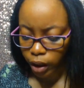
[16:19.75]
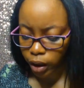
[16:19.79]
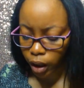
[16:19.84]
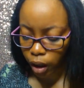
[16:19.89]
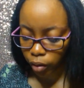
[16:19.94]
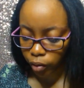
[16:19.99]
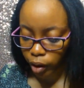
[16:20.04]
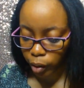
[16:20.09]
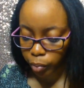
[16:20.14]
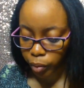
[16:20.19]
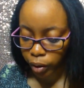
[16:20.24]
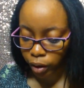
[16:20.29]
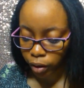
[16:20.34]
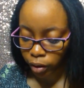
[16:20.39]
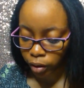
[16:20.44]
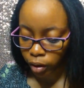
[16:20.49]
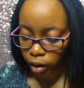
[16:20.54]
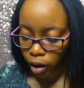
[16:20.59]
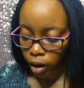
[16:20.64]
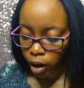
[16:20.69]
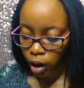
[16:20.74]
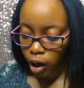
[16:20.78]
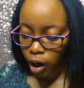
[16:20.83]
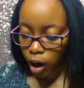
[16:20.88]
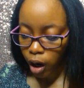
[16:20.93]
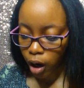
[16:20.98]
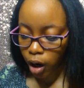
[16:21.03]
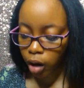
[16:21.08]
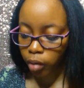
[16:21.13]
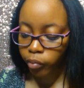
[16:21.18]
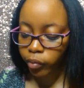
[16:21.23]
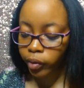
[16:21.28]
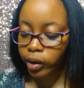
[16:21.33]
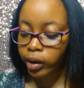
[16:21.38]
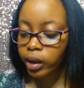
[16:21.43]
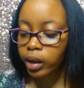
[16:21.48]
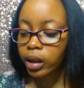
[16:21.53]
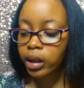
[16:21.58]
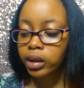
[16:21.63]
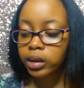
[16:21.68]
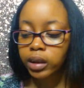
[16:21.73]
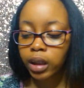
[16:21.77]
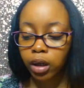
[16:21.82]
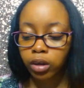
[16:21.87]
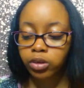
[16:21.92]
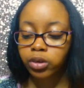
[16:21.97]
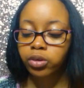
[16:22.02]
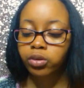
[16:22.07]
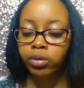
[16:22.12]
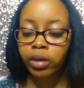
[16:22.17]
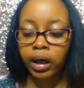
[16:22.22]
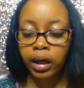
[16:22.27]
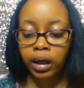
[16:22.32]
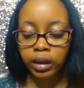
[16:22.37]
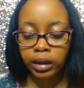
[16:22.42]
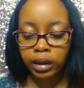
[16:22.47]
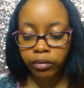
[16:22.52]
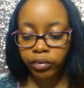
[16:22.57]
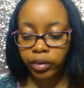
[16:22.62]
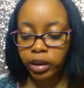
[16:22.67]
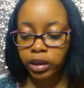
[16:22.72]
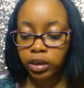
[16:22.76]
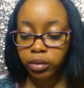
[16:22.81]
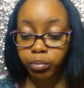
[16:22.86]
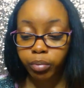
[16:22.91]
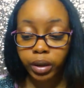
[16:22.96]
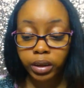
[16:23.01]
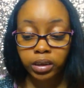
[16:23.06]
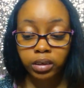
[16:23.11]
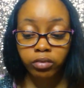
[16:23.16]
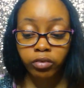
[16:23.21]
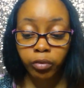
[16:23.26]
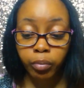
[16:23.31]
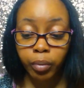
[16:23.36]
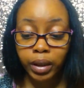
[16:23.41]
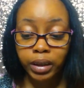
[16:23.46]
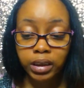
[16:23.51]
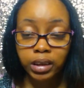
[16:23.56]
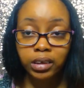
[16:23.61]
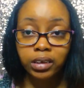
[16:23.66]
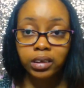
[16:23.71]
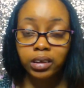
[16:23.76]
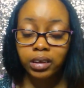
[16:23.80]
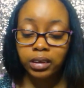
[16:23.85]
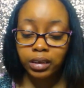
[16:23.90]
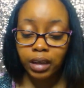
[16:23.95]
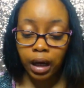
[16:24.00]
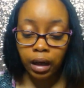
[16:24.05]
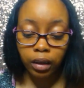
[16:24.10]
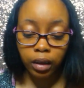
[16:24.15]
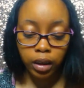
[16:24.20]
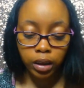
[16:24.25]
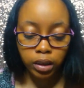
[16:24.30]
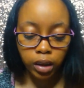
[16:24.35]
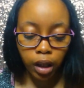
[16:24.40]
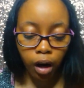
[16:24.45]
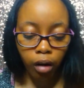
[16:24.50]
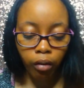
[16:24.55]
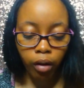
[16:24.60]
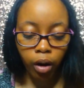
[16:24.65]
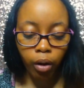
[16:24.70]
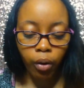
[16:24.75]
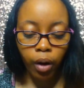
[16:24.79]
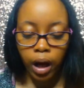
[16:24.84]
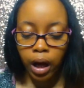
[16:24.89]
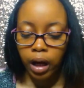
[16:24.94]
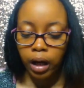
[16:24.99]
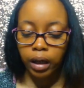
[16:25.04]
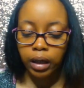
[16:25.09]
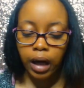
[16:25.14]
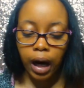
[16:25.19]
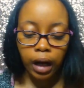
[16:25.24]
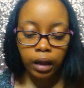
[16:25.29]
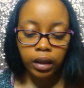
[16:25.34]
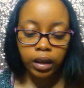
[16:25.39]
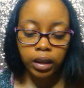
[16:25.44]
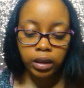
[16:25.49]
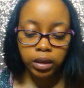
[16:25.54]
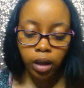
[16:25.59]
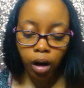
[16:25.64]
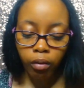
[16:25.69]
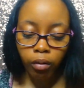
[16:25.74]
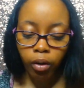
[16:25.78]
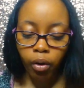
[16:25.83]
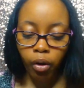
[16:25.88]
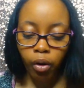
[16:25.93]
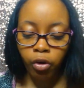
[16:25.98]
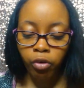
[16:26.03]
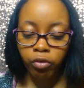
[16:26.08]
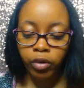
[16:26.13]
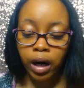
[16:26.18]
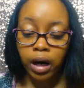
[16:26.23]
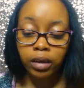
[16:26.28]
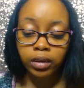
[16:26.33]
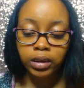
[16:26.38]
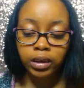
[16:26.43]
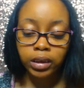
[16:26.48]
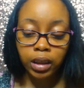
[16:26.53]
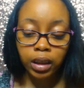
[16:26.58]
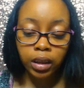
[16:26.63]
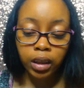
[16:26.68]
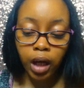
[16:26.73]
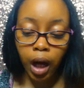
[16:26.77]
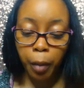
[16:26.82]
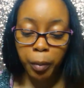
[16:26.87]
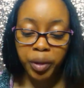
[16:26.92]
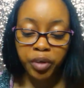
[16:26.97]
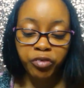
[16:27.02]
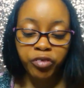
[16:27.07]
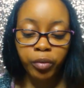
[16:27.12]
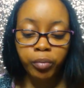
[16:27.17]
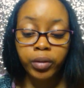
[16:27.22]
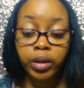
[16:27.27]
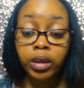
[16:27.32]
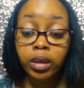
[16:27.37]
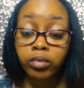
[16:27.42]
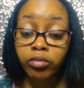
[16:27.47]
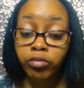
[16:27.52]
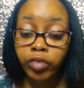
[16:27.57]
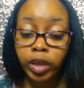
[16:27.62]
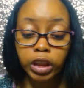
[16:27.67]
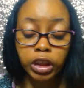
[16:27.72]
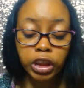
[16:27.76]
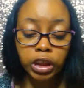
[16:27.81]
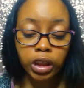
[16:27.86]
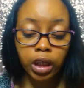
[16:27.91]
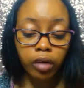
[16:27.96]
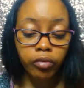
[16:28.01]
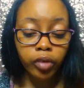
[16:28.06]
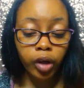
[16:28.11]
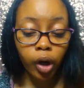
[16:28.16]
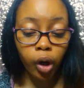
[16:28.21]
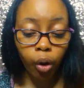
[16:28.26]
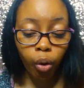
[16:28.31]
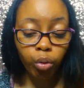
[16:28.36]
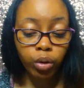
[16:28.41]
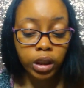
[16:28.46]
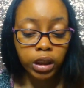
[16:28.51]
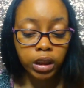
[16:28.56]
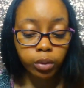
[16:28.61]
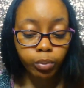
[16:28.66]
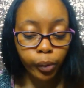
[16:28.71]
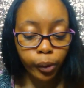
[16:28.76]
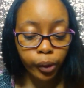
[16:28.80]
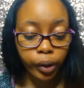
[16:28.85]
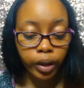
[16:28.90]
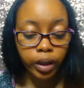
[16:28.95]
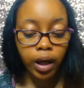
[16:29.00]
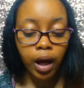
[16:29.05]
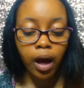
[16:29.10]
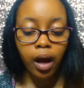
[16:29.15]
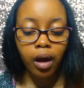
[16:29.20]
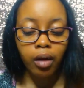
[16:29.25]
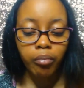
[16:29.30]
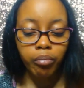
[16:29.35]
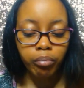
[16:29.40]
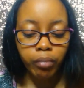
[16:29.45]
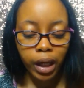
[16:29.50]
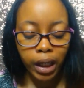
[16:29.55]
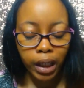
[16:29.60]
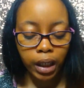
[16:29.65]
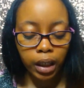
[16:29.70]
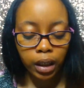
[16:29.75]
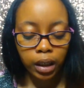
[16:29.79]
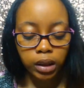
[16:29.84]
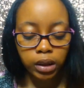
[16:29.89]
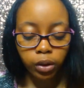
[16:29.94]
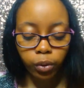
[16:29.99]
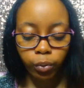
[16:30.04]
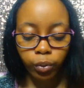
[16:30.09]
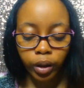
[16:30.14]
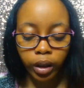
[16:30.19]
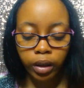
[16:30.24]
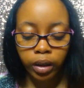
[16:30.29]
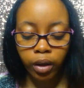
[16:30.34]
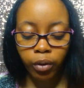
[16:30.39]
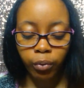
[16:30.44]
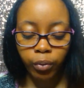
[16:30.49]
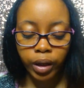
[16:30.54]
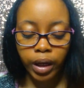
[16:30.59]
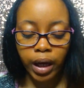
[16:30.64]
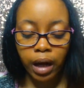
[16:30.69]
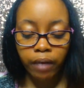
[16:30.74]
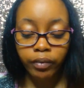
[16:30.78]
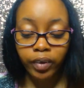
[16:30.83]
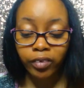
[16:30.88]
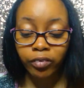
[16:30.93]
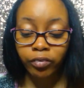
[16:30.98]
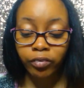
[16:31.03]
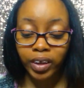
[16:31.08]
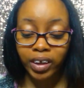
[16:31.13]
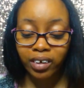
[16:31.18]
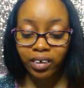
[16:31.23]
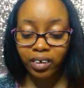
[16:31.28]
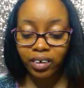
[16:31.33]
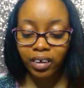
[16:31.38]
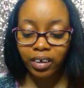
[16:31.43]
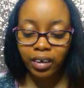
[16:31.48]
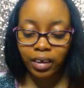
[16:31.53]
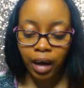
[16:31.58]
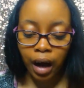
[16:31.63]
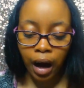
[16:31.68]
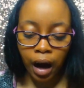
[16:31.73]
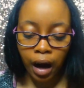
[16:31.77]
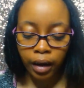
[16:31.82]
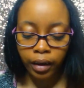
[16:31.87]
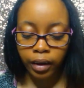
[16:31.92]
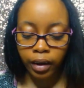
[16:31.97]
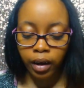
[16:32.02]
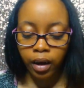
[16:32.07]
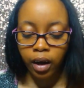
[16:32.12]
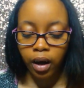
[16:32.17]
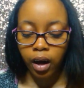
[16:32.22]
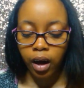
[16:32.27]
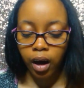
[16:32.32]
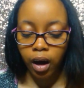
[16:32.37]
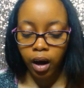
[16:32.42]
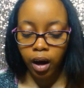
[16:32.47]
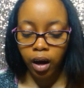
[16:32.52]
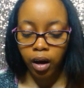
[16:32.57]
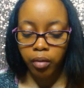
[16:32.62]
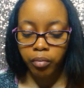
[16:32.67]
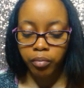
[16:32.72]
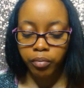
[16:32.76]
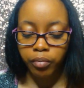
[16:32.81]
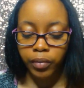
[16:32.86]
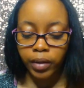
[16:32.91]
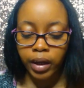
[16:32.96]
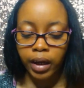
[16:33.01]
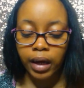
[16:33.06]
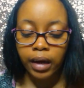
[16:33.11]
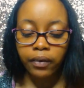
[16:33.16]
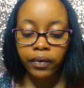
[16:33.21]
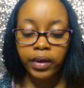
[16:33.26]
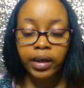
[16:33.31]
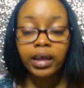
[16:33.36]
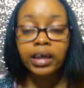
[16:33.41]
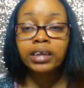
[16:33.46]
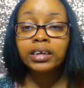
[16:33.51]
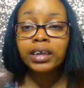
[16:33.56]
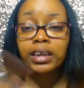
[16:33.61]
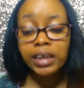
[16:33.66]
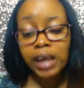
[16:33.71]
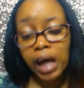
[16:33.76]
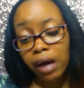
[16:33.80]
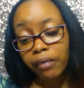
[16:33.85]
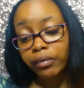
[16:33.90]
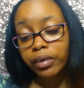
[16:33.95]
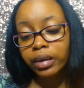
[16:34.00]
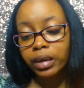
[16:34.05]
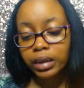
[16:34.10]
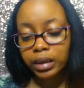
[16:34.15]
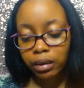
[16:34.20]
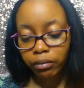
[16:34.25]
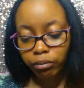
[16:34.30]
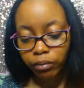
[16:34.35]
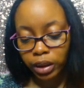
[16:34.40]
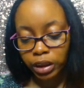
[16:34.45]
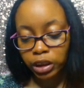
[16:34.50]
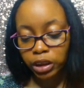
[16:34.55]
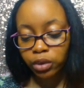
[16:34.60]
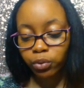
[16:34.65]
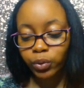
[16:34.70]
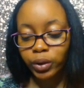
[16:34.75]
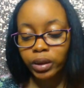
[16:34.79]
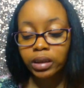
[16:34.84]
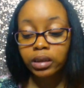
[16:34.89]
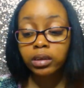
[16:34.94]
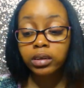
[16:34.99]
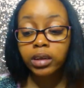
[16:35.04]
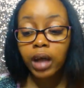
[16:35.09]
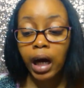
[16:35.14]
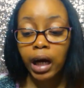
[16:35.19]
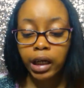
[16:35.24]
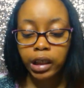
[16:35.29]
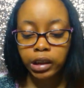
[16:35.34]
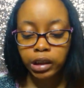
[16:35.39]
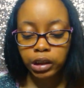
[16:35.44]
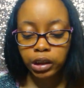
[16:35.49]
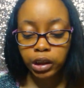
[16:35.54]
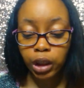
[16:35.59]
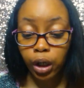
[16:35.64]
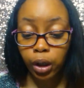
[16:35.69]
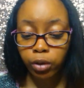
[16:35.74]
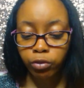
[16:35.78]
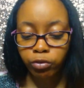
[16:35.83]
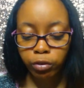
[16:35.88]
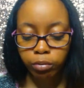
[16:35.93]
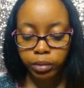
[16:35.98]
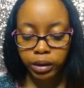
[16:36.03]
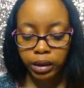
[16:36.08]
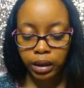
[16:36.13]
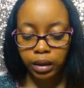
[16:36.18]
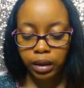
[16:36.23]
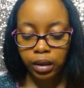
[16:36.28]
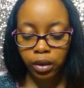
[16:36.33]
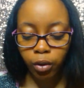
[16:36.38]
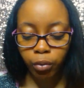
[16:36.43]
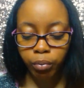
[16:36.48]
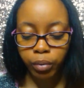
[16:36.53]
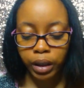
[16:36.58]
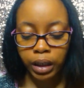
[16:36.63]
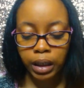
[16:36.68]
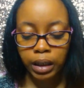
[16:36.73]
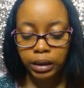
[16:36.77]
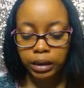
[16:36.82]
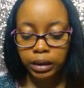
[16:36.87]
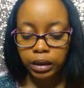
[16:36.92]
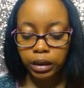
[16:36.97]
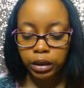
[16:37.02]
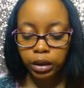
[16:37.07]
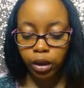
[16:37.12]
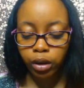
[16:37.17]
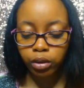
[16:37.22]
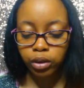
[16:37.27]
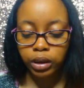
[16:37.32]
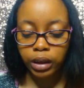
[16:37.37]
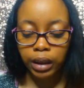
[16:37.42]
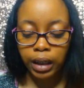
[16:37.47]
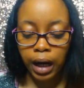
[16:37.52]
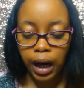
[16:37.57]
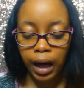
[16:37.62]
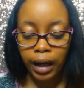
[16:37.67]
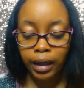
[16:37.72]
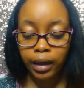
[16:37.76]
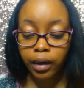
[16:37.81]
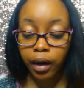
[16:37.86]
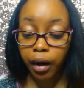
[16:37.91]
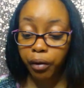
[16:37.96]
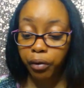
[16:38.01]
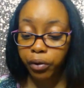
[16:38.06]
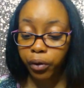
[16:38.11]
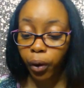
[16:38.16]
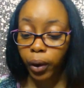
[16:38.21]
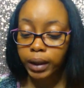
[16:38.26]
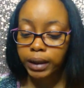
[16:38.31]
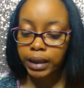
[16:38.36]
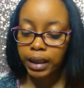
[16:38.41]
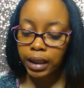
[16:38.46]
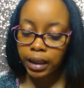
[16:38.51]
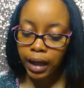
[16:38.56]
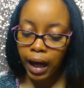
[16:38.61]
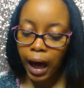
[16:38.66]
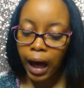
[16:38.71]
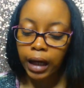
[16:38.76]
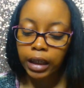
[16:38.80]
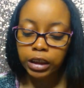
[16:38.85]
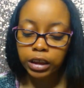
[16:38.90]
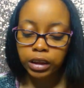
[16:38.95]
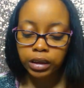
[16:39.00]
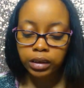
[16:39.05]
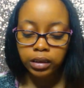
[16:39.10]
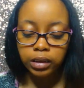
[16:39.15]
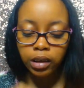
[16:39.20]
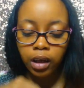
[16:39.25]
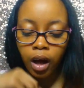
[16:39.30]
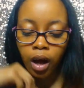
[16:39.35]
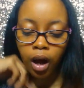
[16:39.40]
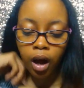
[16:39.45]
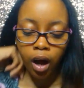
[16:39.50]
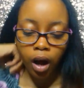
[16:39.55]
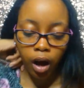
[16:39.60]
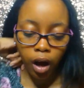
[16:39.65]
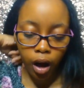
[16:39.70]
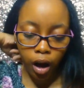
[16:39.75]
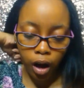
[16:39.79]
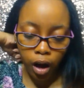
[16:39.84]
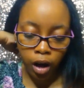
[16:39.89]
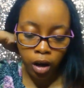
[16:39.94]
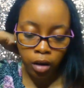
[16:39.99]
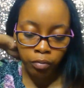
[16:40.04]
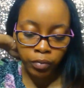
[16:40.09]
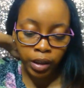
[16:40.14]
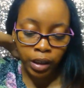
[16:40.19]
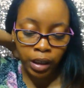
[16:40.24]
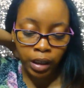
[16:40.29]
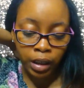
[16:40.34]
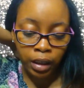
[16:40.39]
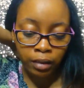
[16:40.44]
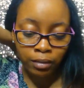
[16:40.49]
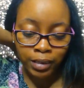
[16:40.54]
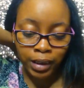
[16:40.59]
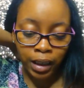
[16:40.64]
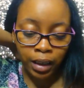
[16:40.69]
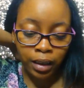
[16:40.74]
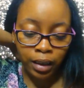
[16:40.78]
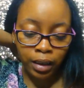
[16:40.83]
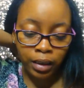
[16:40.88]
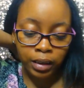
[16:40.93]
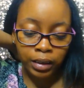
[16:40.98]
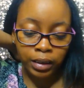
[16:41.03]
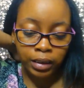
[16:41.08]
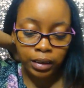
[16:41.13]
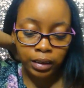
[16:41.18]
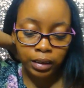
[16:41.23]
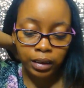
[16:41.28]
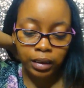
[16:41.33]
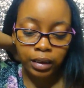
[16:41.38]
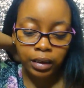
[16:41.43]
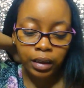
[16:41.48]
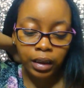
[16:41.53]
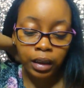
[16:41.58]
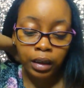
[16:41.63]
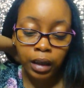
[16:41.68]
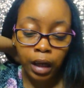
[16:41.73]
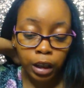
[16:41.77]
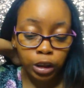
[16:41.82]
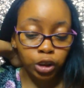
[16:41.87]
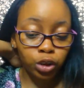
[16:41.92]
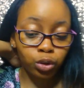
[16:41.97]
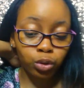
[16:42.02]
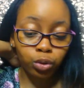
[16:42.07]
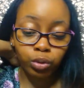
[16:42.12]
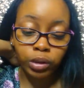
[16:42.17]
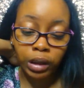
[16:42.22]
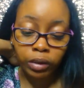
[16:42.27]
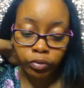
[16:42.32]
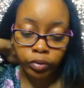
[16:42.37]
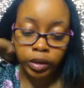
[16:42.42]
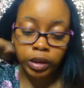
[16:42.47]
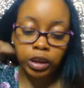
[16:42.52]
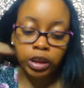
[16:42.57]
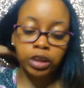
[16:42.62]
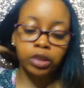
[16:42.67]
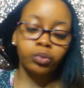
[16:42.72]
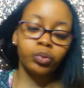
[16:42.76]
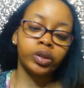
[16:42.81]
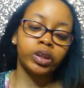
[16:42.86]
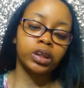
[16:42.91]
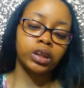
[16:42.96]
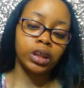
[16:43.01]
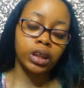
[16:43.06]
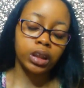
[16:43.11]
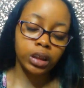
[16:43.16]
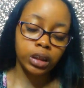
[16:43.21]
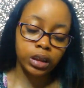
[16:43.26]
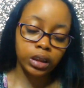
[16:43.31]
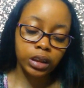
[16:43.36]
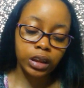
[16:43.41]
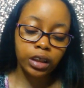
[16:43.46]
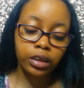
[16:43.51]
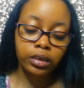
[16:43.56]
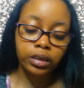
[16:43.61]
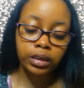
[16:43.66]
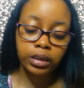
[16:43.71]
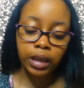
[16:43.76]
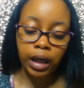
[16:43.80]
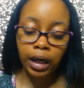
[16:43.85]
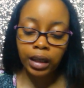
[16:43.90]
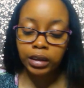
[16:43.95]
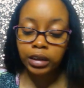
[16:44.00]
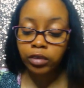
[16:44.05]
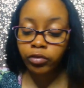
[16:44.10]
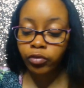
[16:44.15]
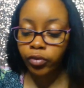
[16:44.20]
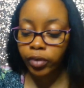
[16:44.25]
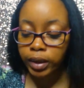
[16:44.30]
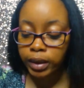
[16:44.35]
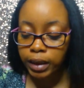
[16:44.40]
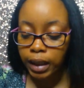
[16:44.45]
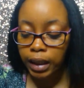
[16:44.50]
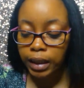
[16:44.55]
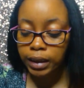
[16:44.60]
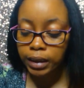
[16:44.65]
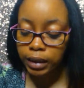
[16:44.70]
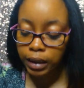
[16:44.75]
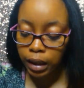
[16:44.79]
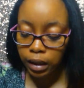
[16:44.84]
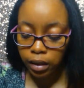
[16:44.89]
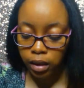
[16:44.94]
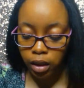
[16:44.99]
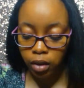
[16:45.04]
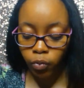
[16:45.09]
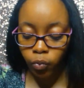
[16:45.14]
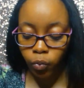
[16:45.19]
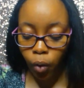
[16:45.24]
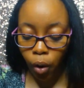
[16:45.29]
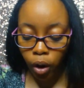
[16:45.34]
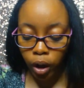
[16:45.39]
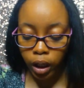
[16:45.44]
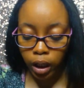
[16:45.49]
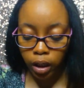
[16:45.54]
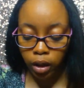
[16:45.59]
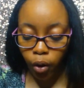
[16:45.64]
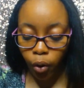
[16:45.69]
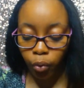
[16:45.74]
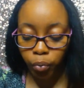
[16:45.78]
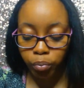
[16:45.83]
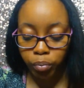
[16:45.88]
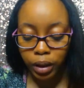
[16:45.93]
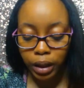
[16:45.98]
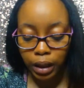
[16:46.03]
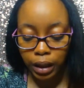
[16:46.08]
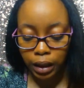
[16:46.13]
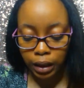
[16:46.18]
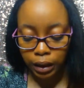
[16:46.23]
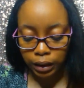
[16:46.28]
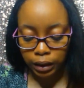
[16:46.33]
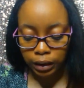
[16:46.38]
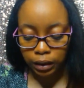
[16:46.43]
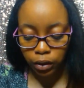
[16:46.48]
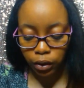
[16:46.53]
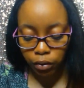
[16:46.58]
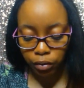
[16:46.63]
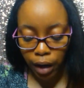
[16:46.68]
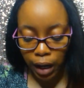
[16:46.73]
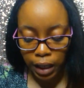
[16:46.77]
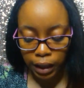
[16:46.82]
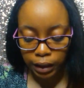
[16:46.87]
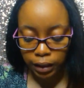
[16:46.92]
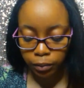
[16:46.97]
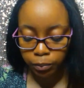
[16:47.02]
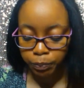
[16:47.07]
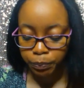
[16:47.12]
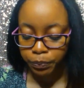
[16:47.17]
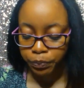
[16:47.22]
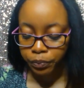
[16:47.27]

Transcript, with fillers: No, not Peter. Um, and then it tells you, like, a definition. Pen- repentance is godly sorrow. Godly sorrow over our sin coming from the conviction of the Holy Spirit, making us aware that we have offended God. Um, and then it says, having this conviction, we desire to turn from sin in obedience, to turn to God in our thoughts and actions. Um, then it gives, like, a theological definition, which is a sincere desire to forsake sin and walk in obedience to Christ.